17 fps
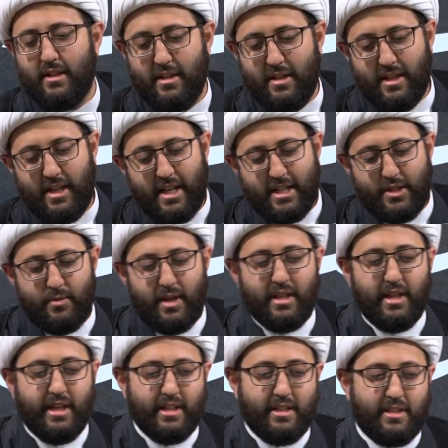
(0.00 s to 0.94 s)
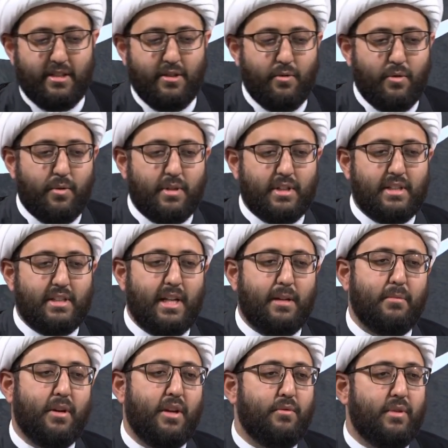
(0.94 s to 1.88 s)
It has red lights. No one wants to stand
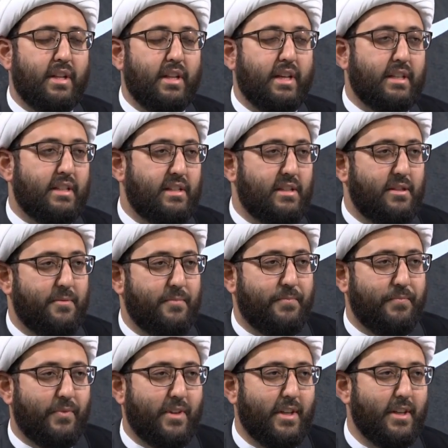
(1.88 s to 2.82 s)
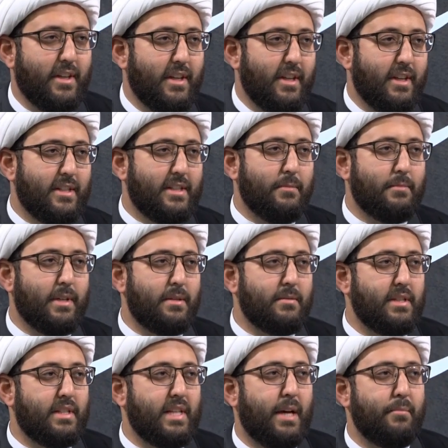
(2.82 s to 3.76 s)
behind red lights. Sometimes
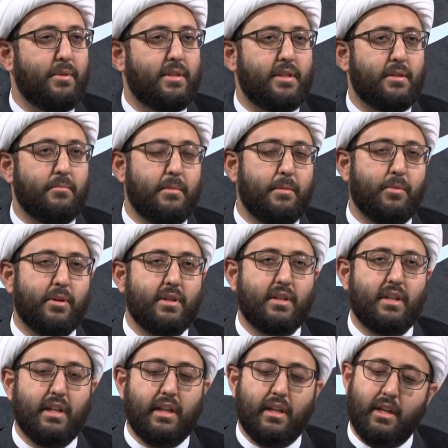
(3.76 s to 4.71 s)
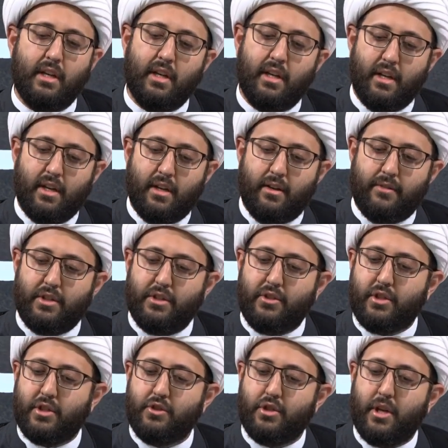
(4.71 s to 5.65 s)
this happens to me personally. I have to
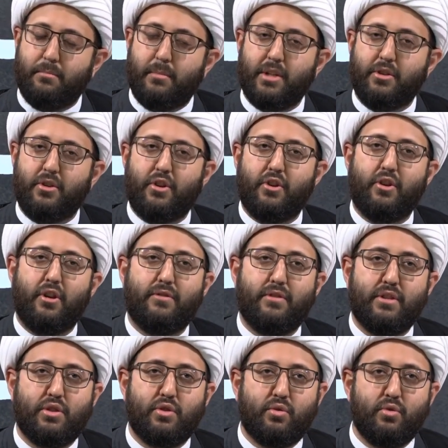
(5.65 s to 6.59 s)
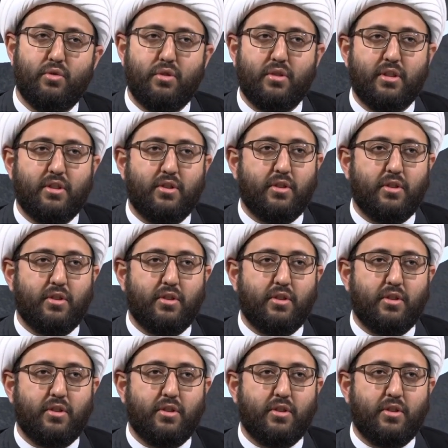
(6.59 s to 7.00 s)
drop my daughter off at school.